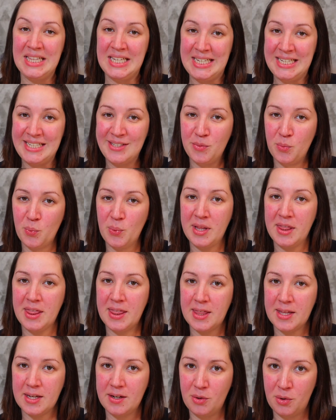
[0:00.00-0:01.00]
late with
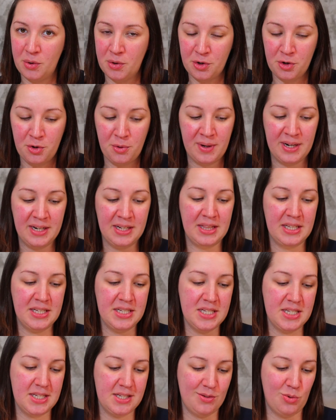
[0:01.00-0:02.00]
ordering
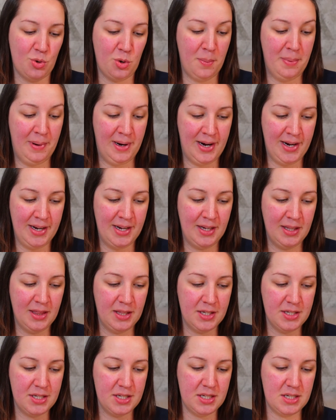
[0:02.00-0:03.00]
this or buying
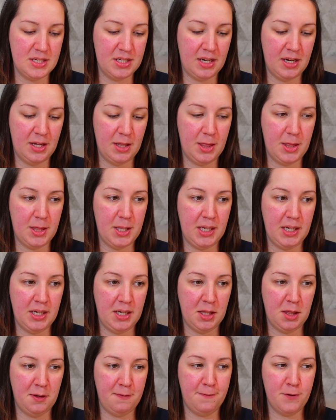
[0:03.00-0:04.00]
this. I
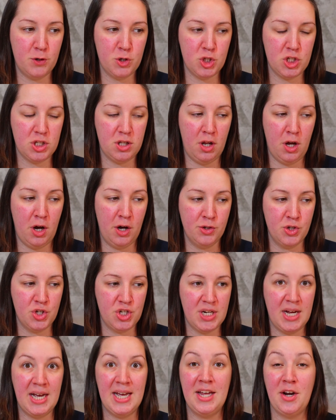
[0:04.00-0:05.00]
think the first
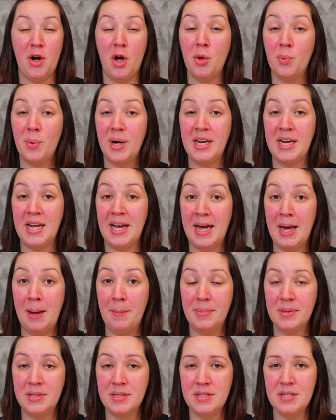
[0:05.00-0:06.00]
launch had already
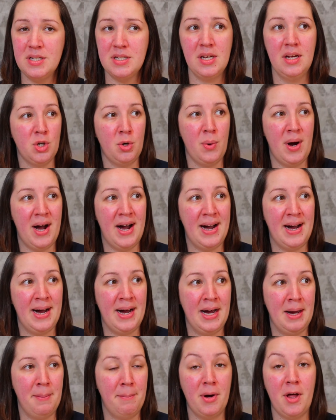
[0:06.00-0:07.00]
happened. So
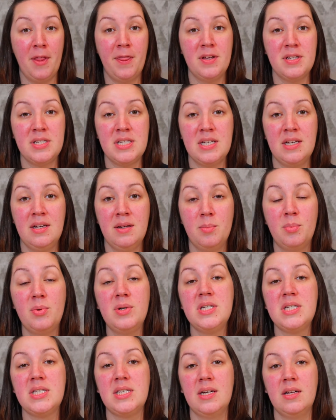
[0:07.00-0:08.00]
I bought this in
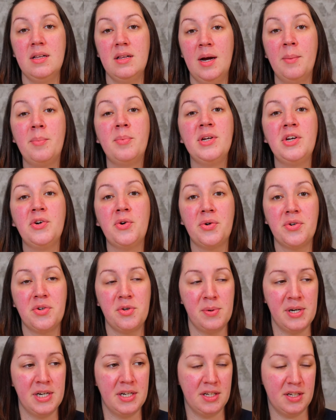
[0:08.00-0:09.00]
pre-sale. I
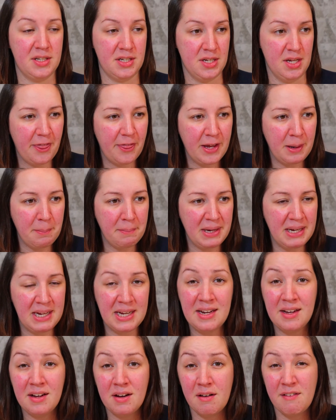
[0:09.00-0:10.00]
pre-ordered it. I think
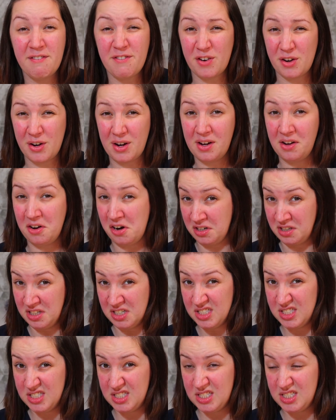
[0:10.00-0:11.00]
beginning of
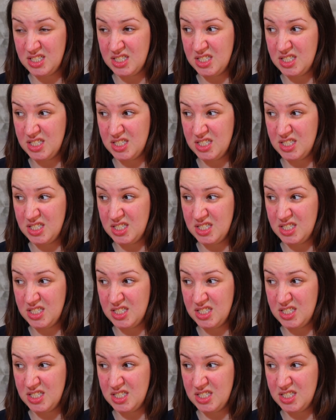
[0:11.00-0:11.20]
August